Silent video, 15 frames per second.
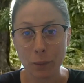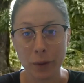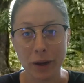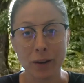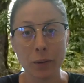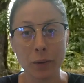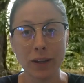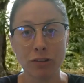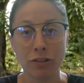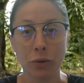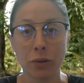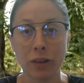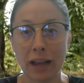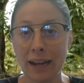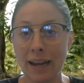we're going to,
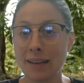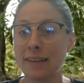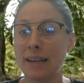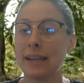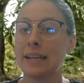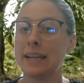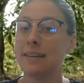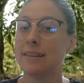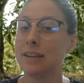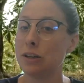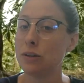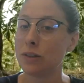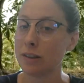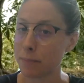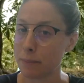like I said, continue
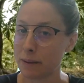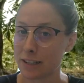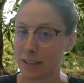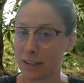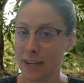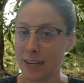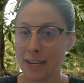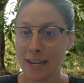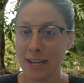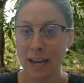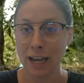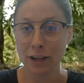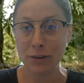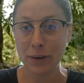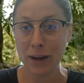this mystery,
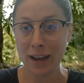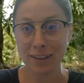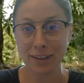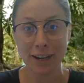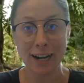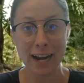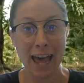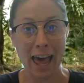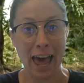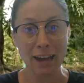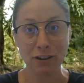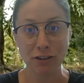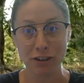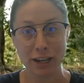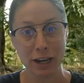and you guys are going to
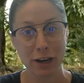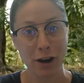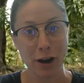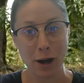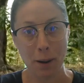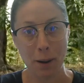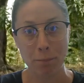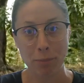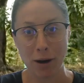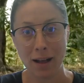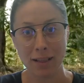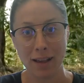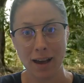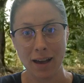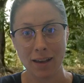engineer an
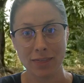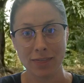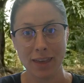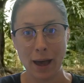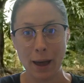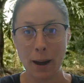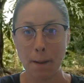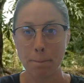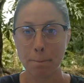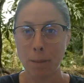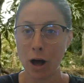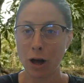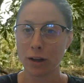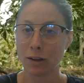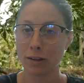umbrella that
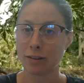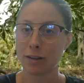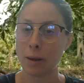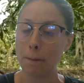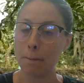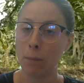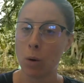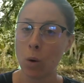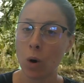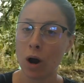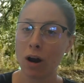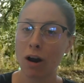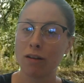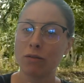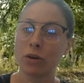models more
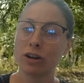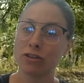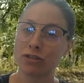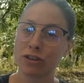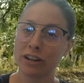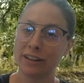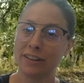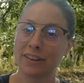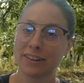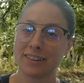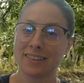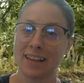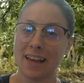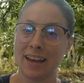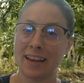of what a tree looks
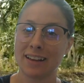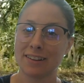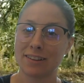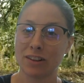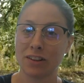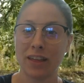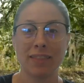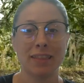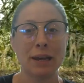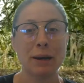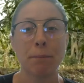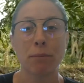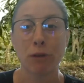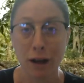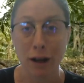like so that the
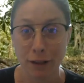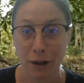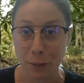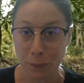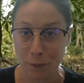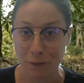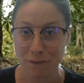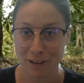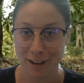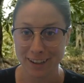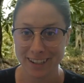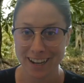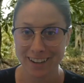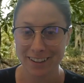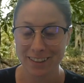umbrella won't fall
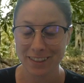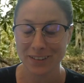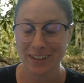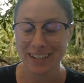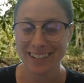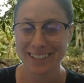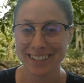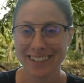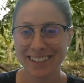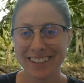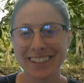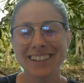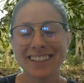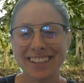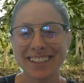down in the wind.
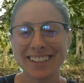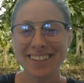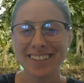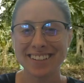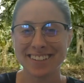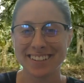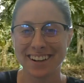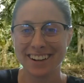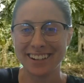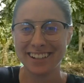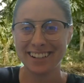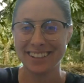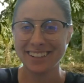Let's get started.